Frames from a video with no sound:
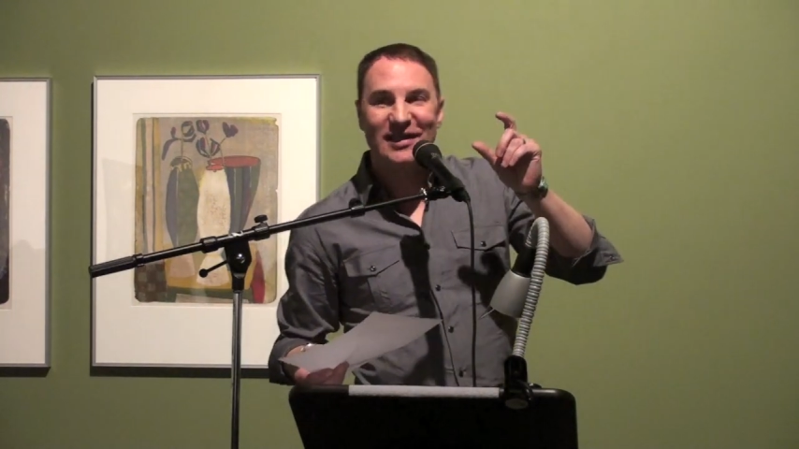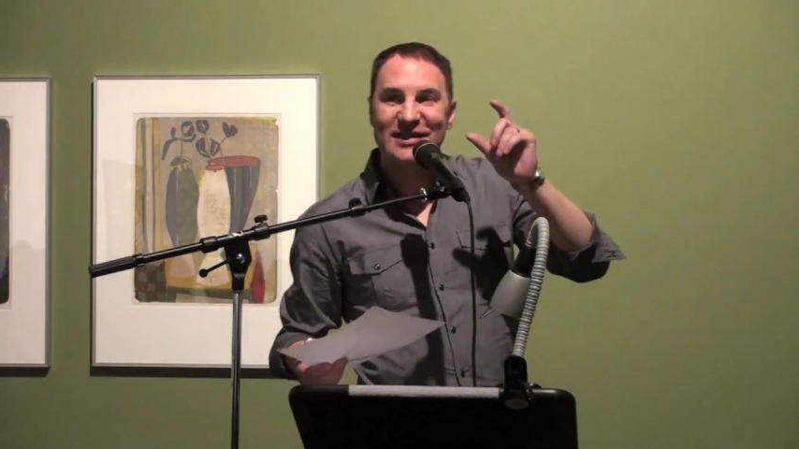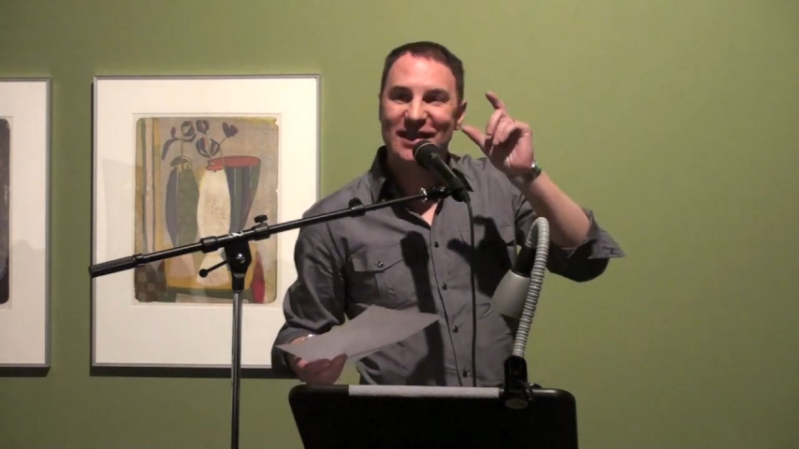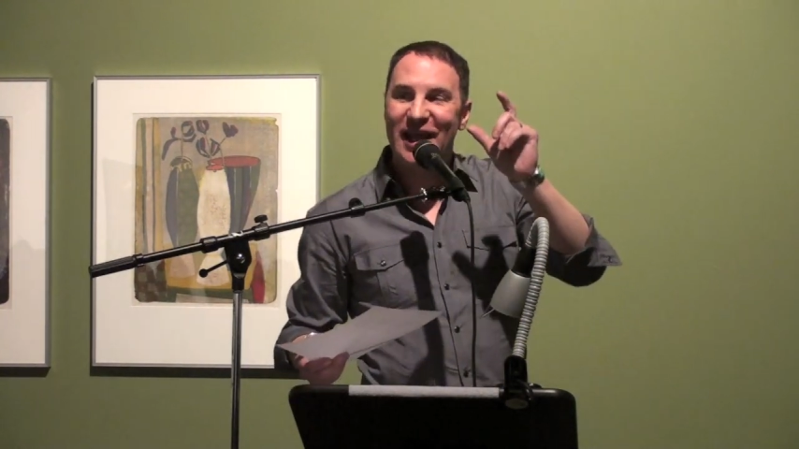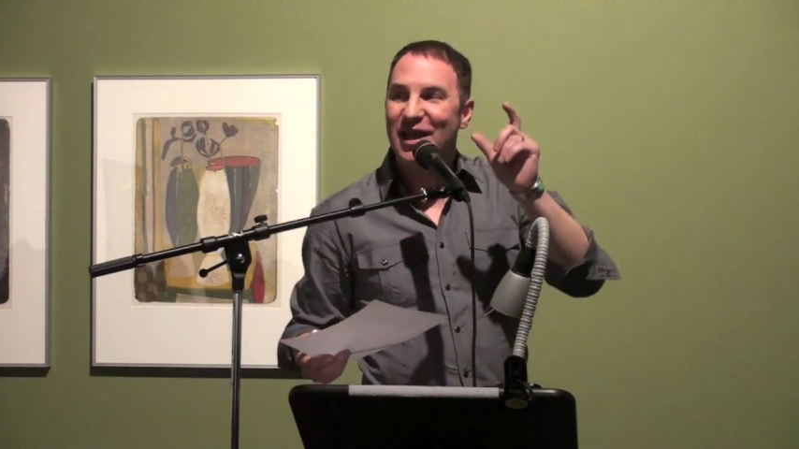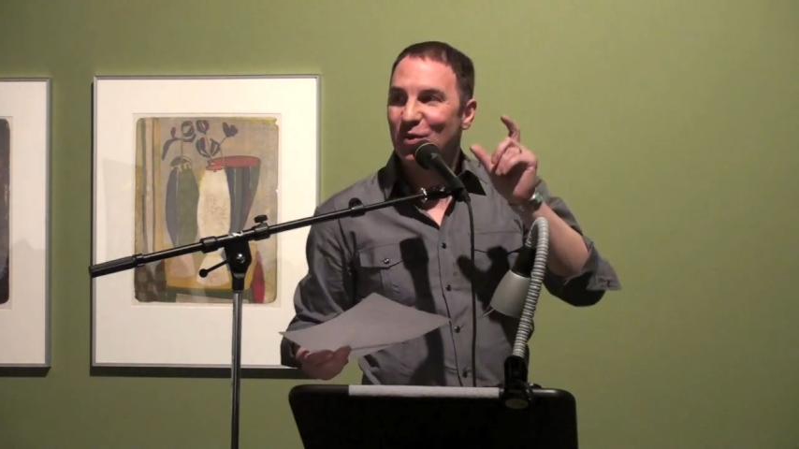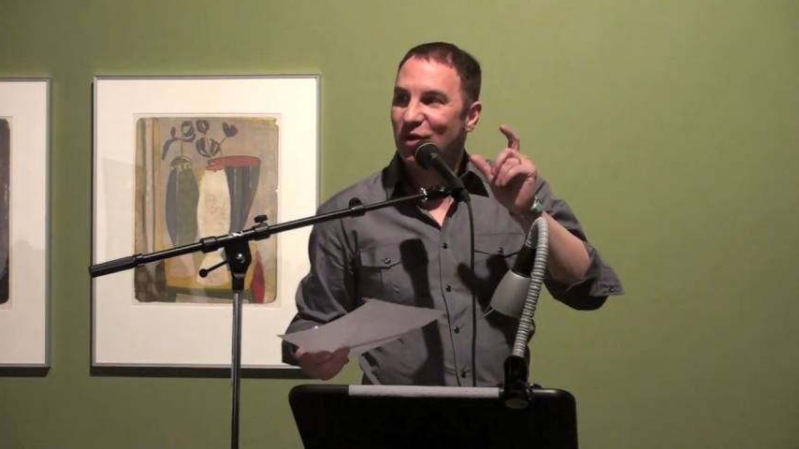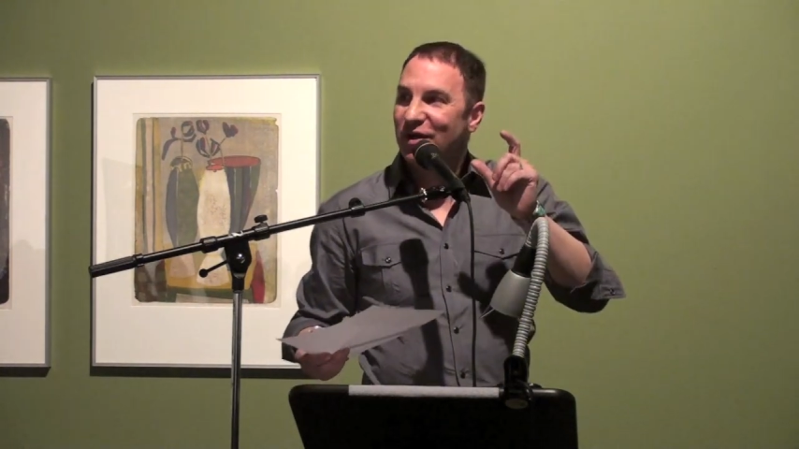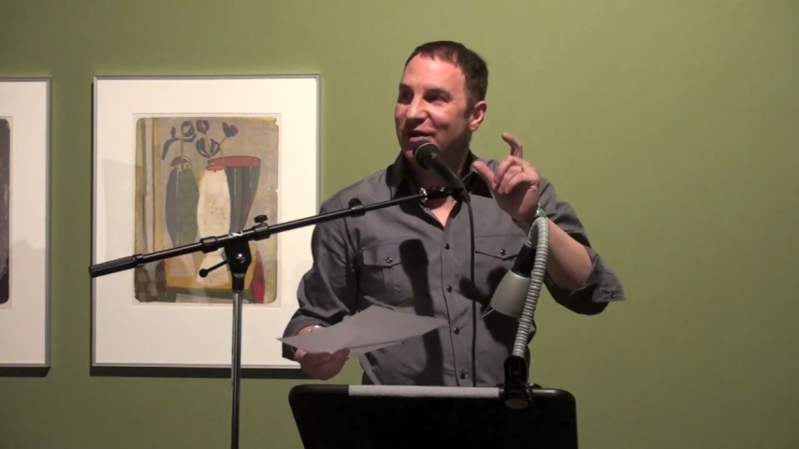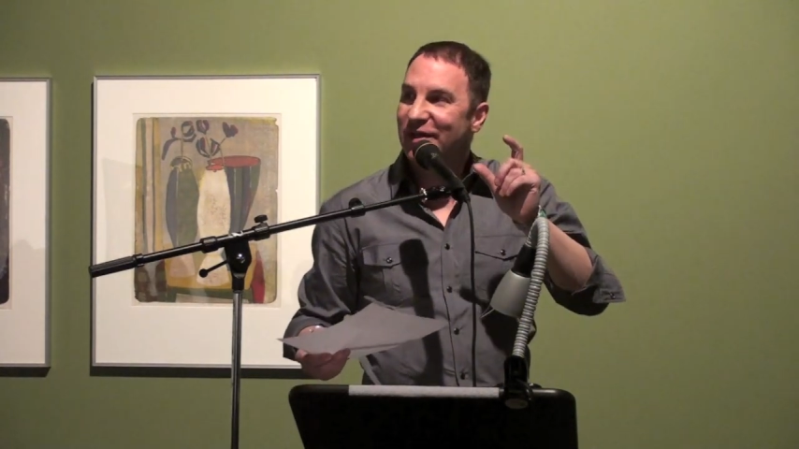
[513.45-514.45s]
a, a, slang
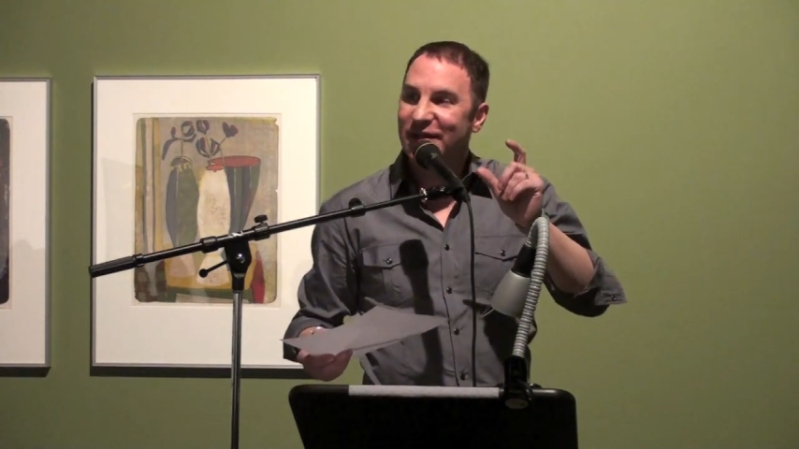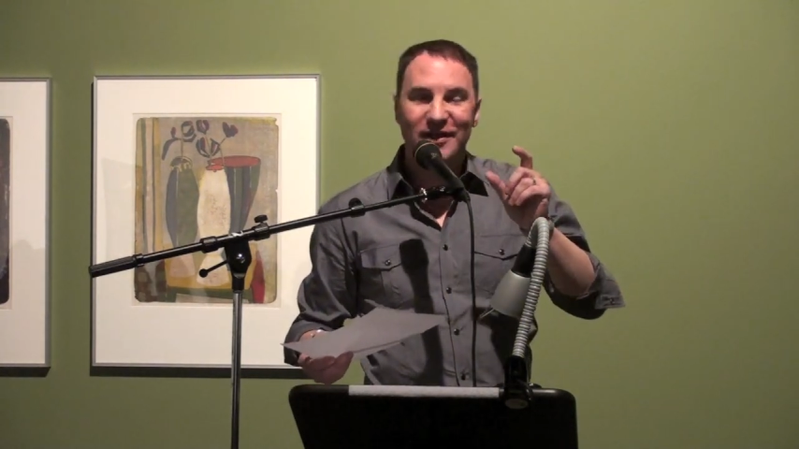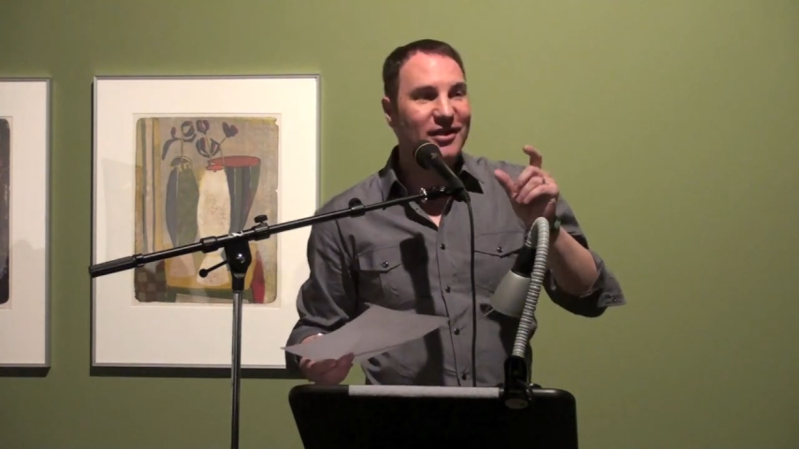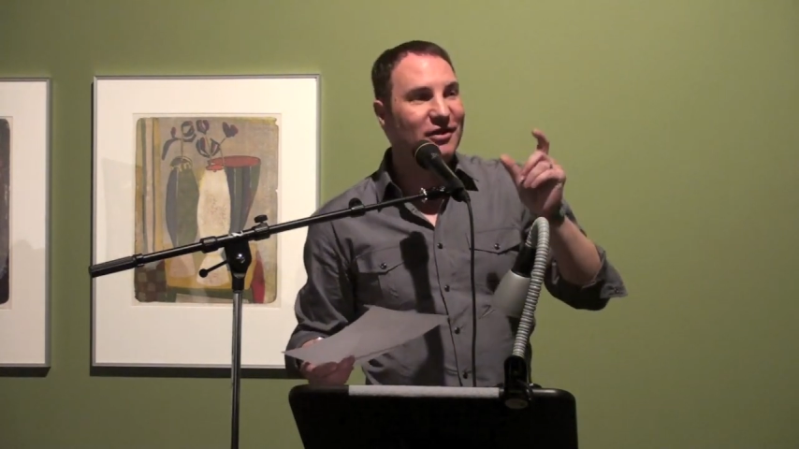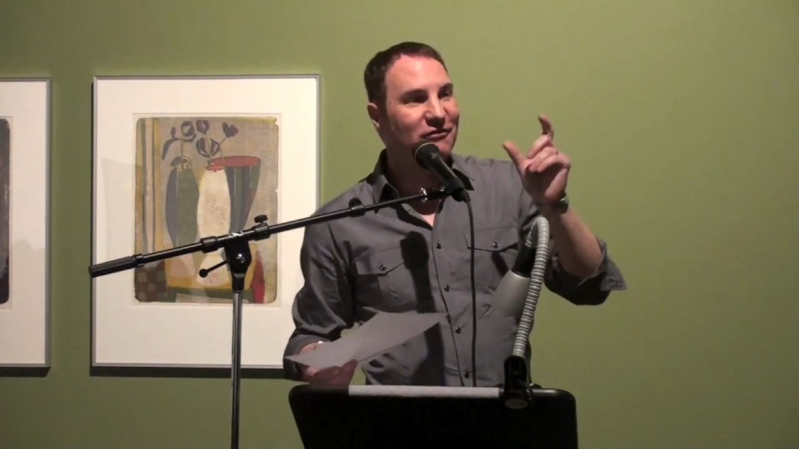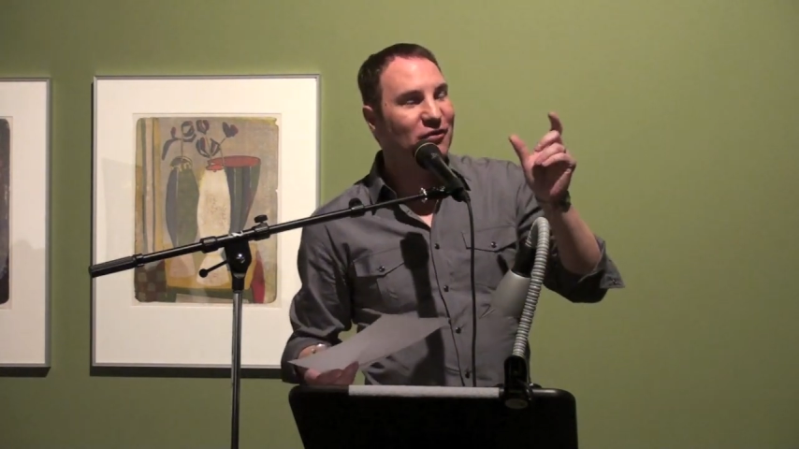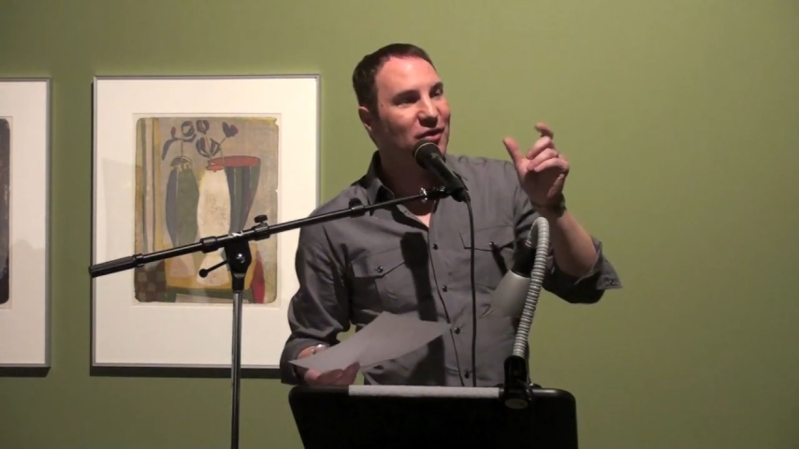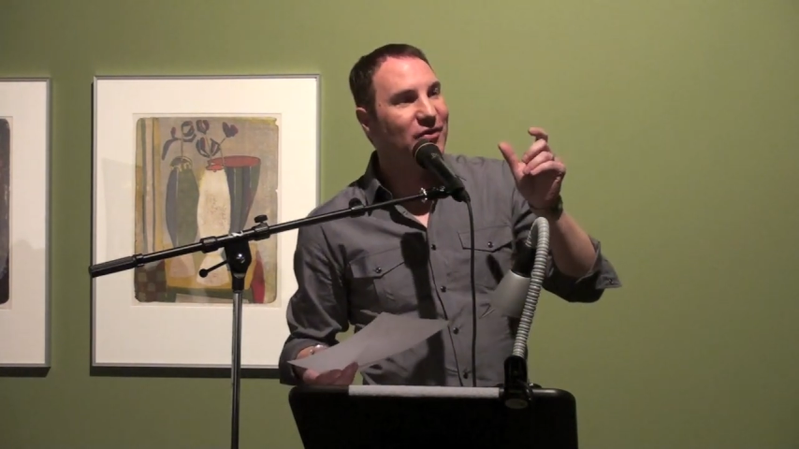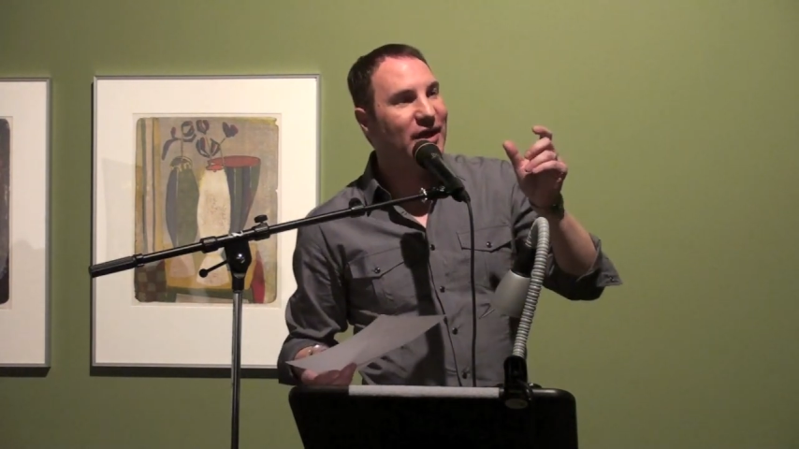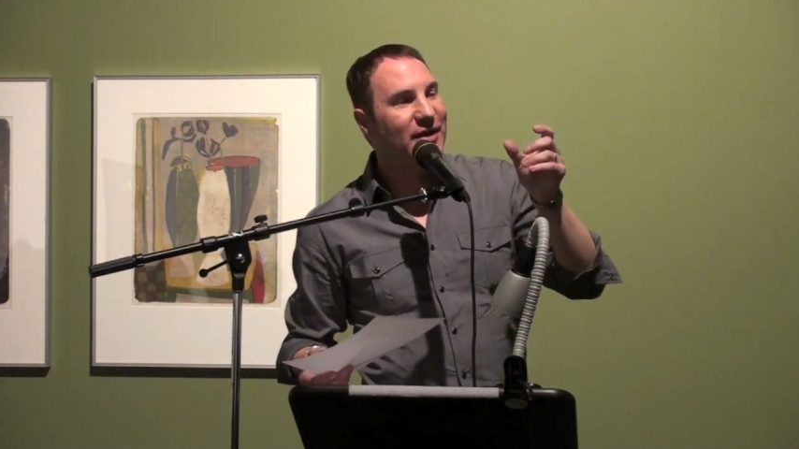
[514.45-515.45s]
word
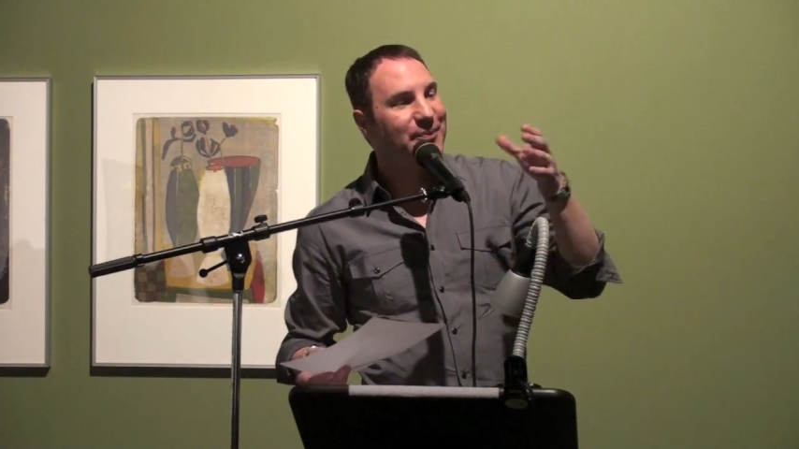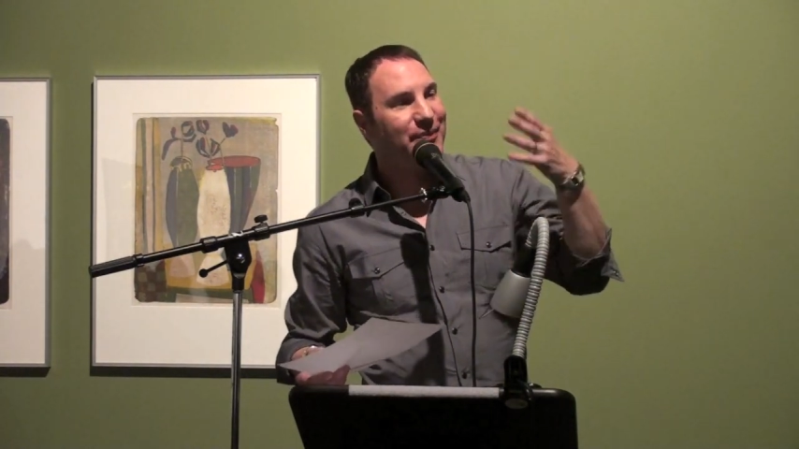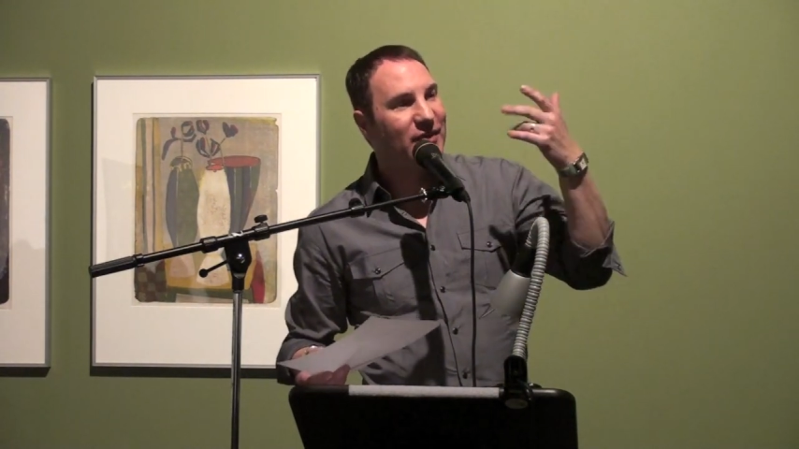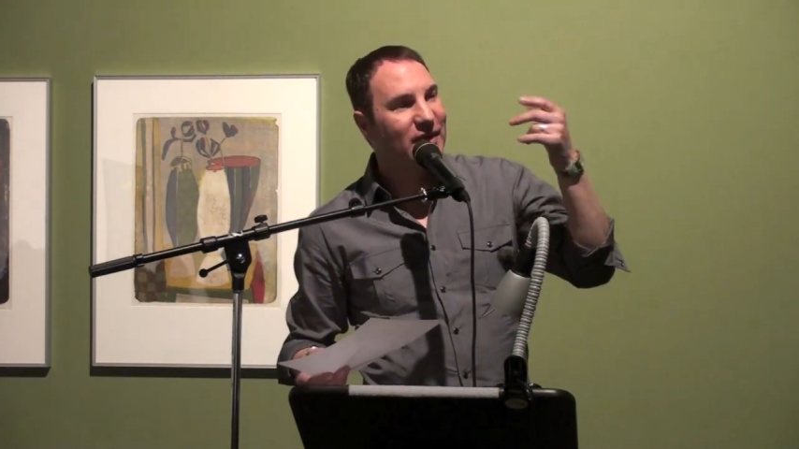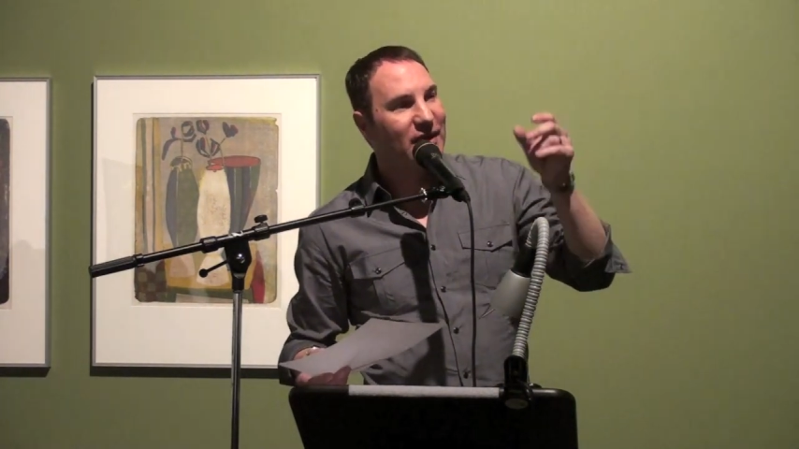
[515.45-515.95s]
for, um,